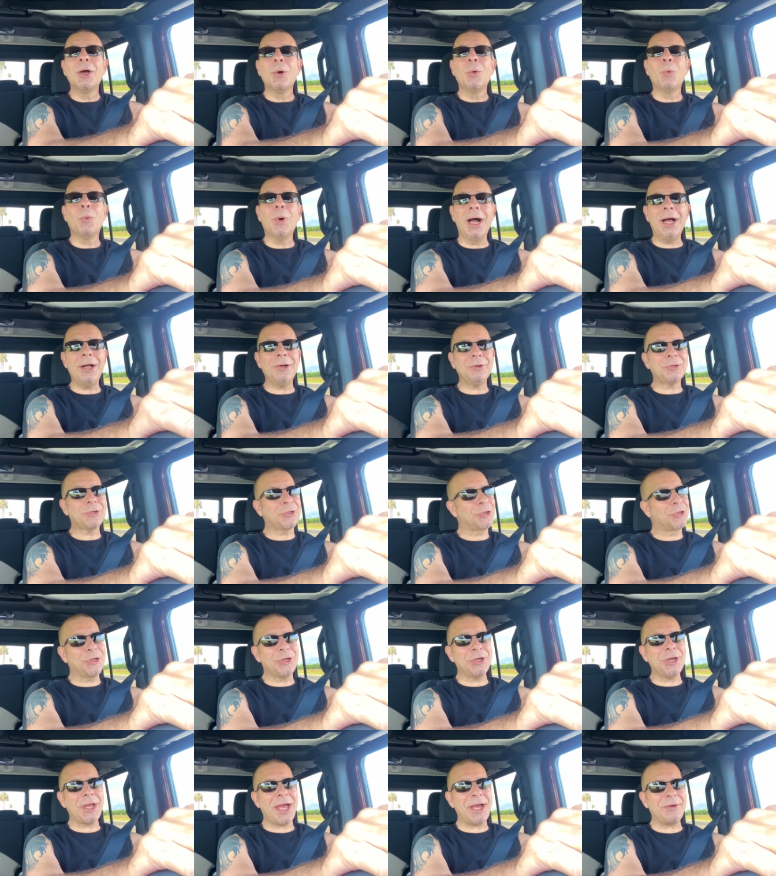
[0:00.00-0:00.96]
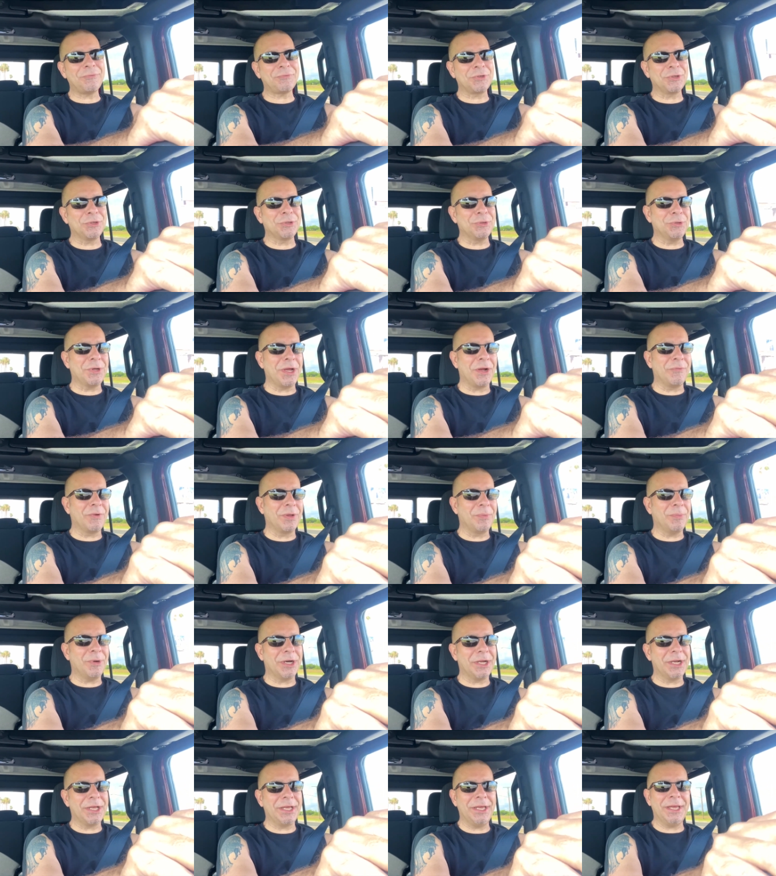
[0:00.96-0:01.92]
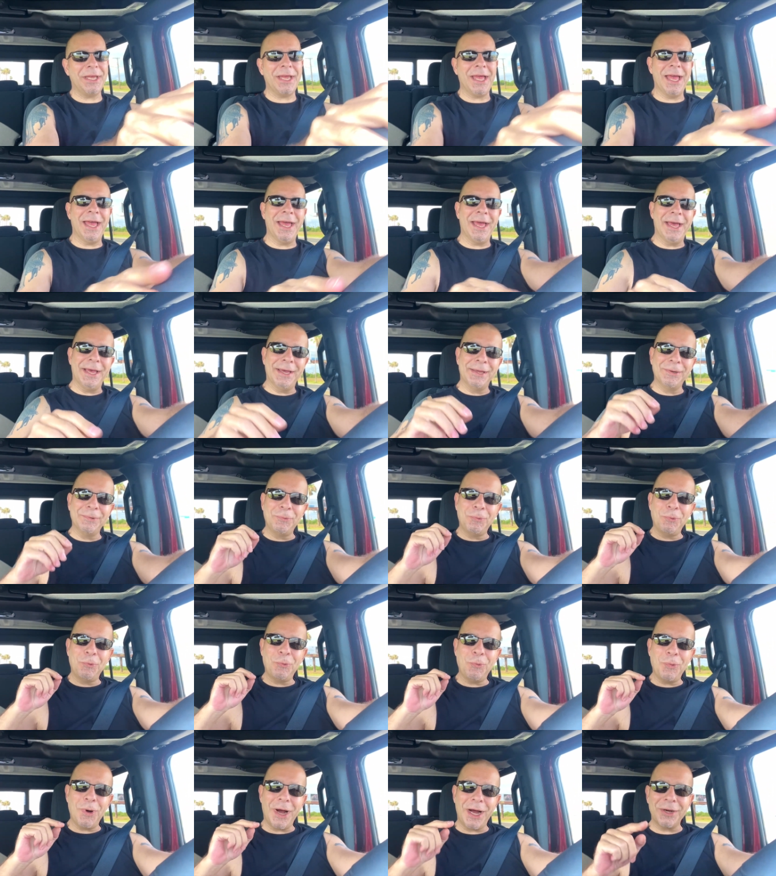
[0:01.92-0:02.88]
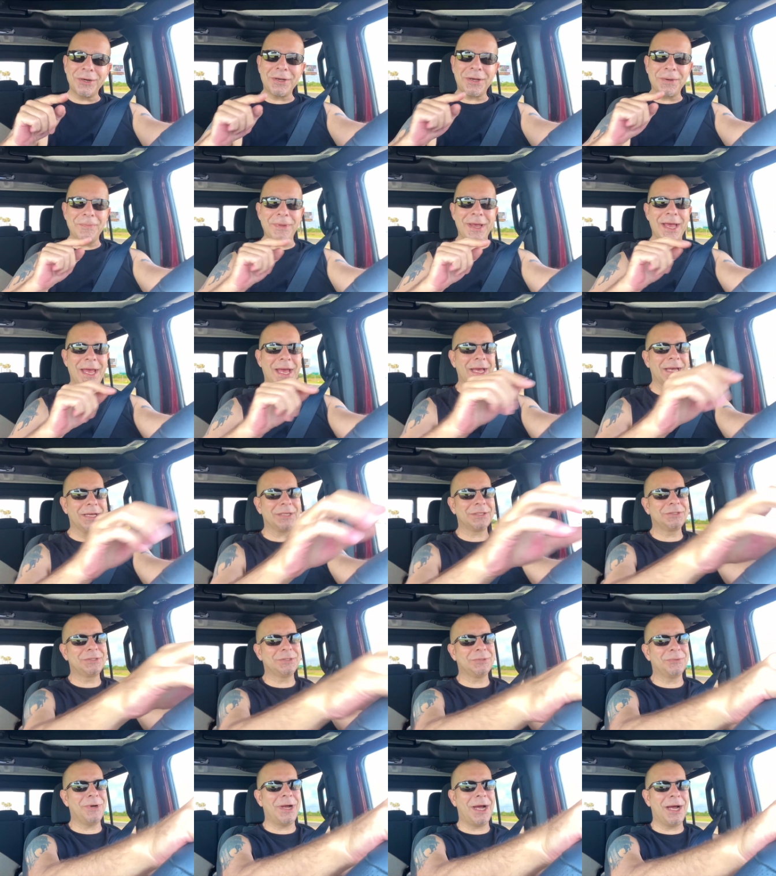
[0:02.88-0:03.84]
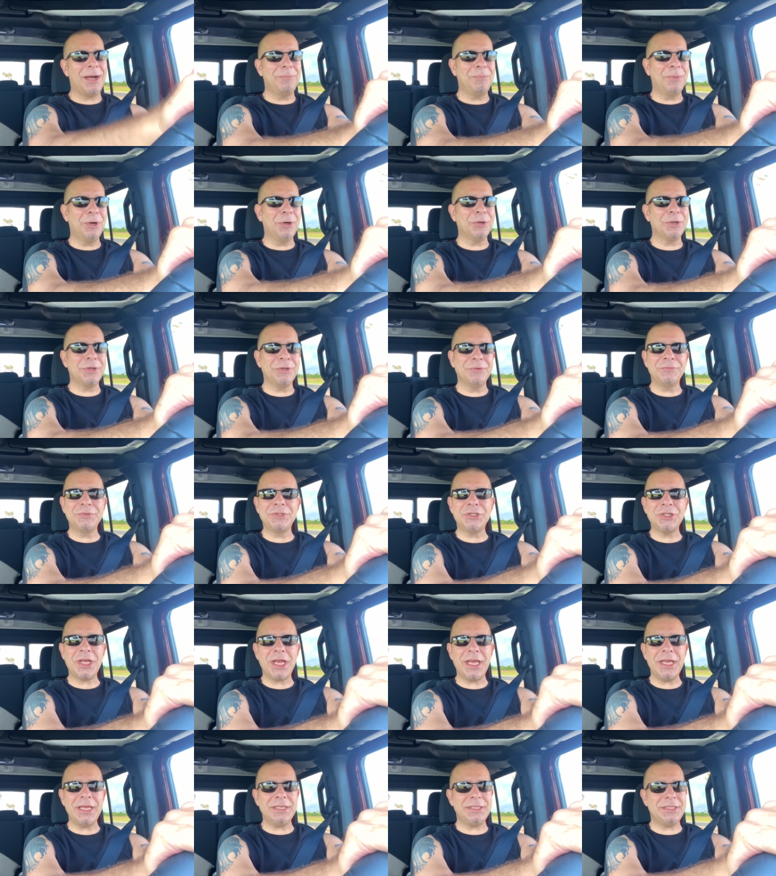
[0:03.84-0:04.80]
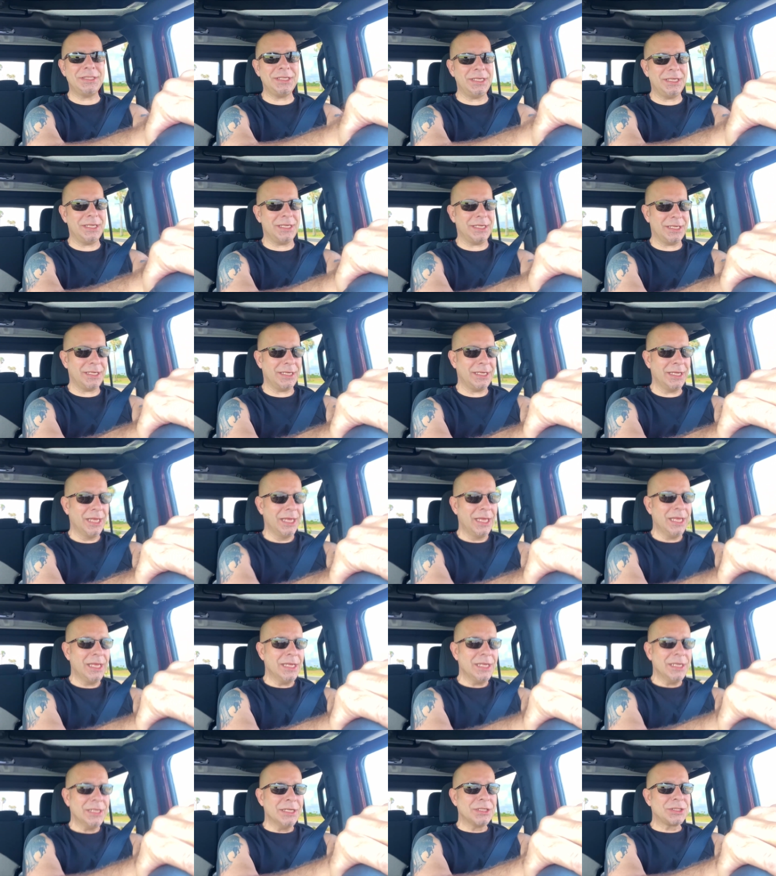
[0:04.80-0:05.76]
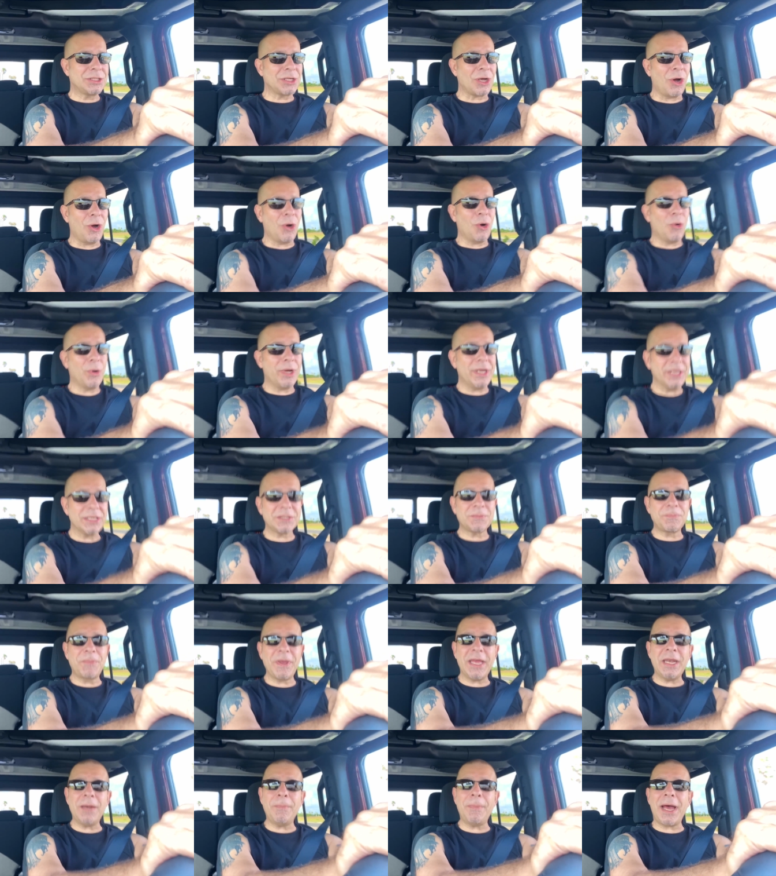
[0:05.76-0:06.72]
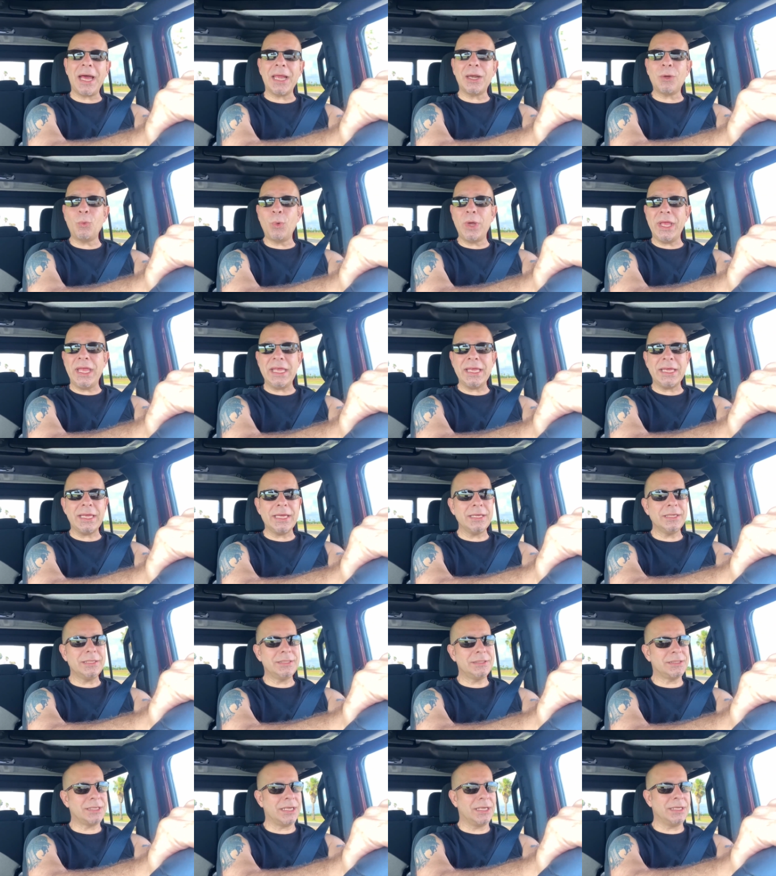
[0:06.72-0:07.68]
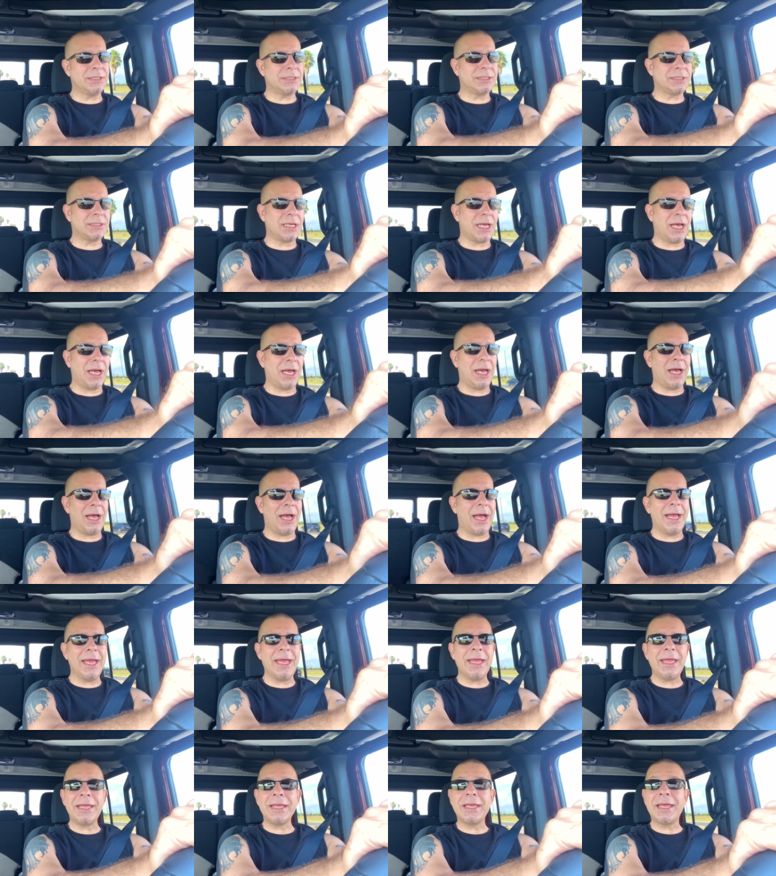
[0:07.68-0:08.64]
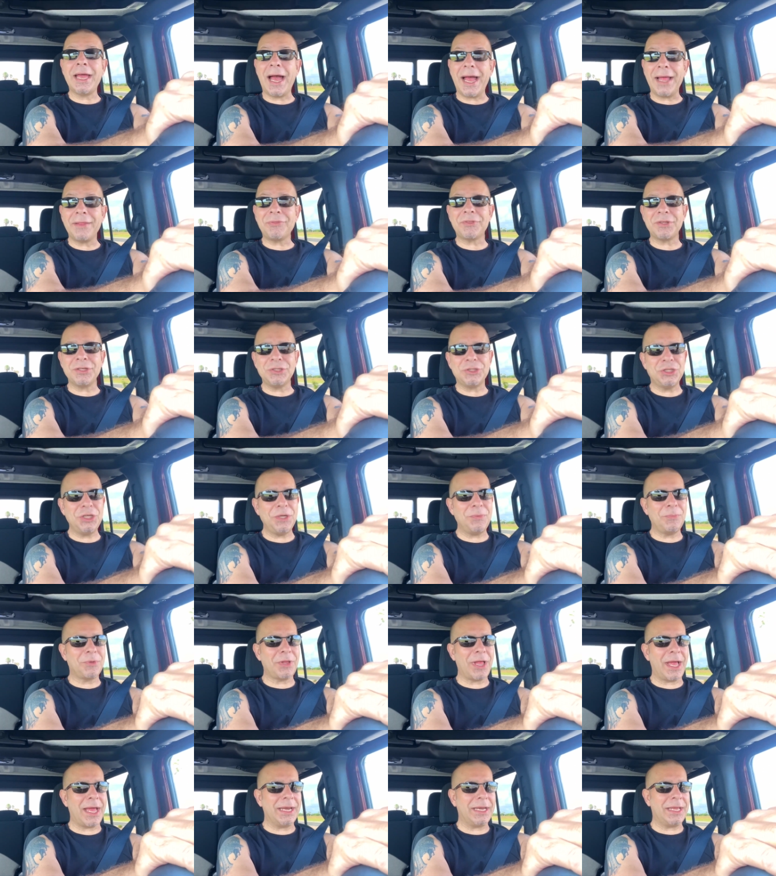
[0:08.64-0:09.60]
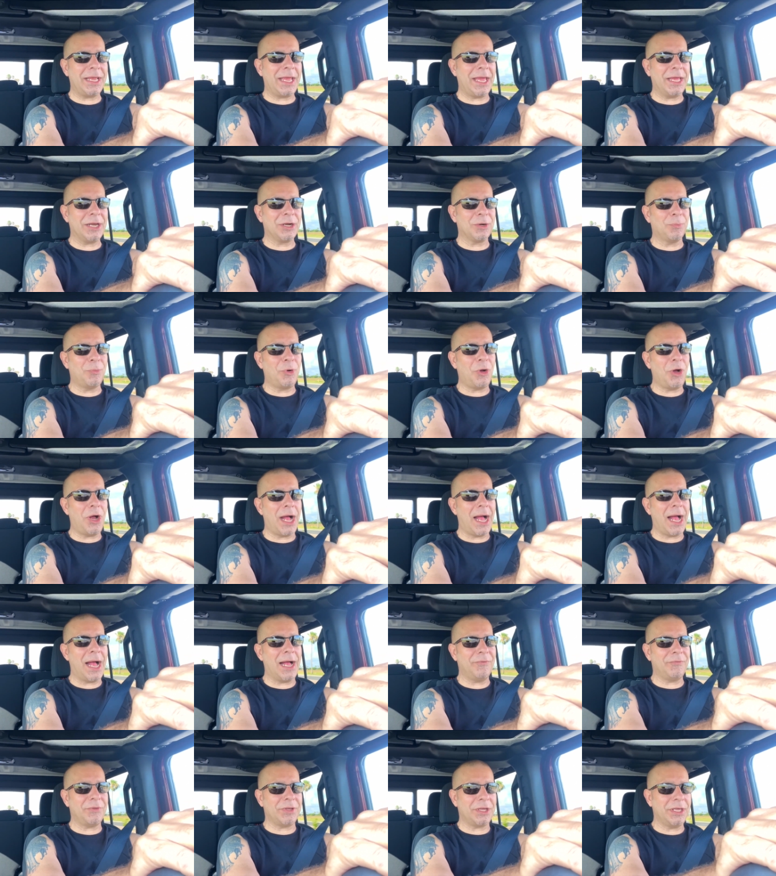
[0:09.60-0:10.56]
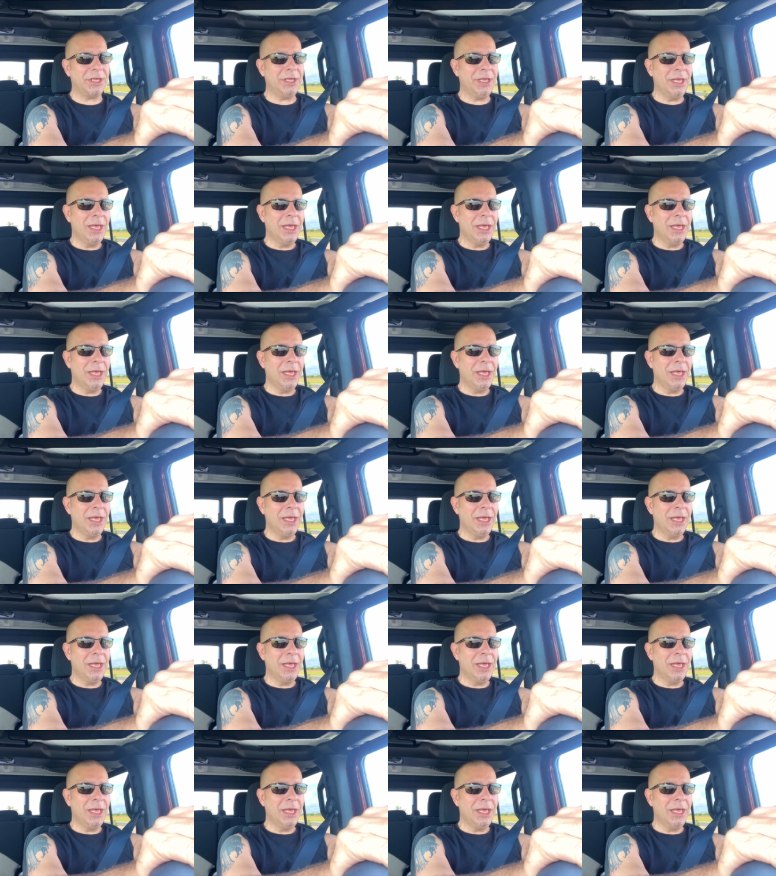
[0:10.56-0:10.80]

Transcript: Well, good afternoon, everybody, and welcome back to Rob Motive JT. So it's been about a week since I got the Jeep Gladiator Mojave,